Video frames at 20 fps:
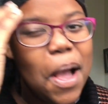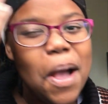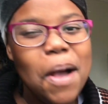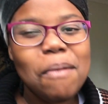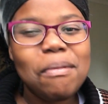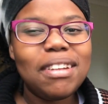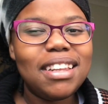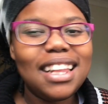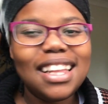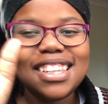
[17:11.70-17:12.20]

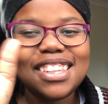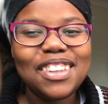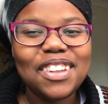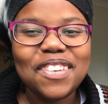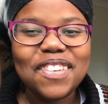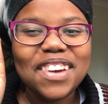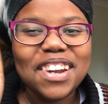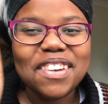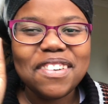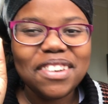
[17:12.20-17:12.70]
But that's not
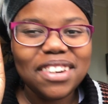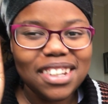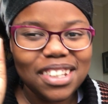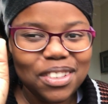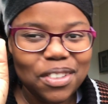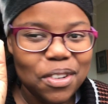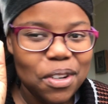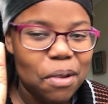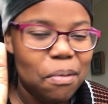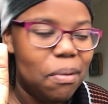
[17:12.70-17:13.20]
what I want to
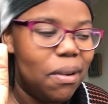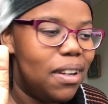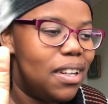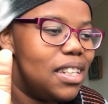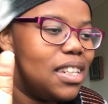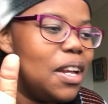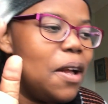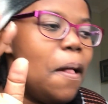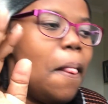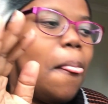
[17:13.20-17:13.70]
talk about.
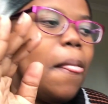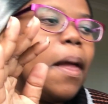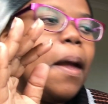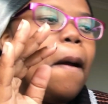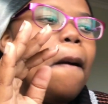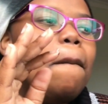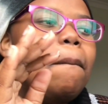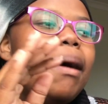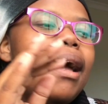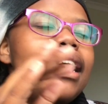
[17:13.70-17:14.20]

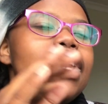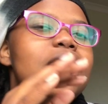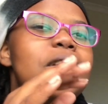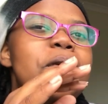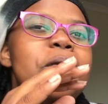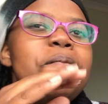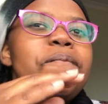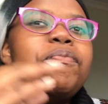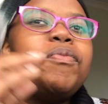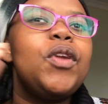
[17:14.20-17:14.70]
But
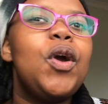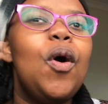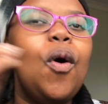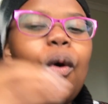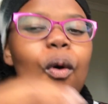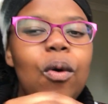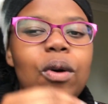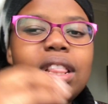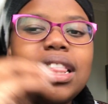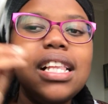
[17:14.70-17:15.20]

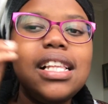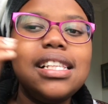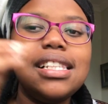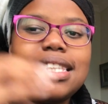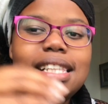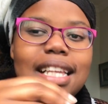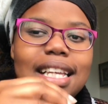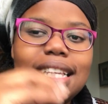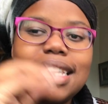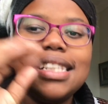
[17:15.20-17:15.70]
all these
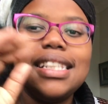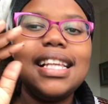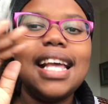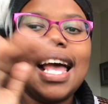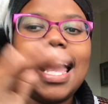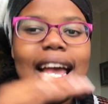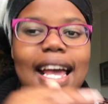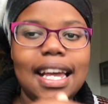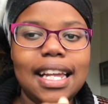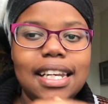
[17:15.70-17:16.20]
things
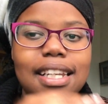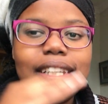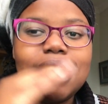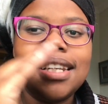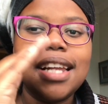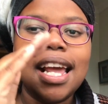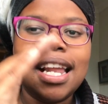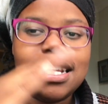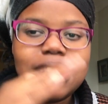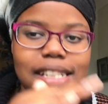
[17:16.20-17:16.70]
added,
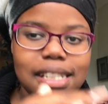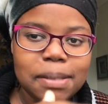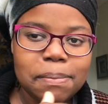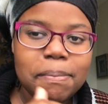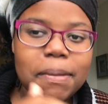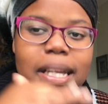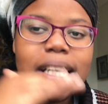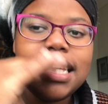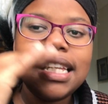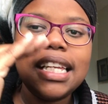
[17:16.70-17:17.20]
and just
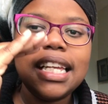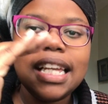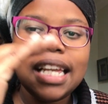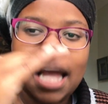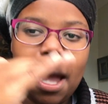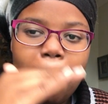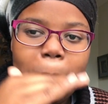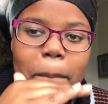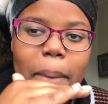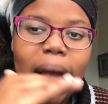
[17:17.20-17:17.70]

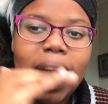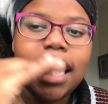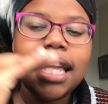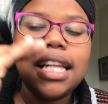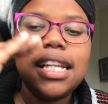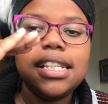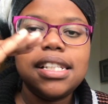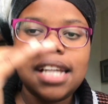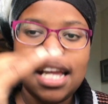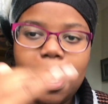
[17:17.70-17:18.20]

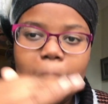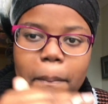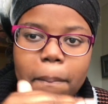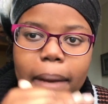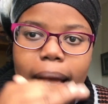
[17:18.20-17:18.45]
pakisha,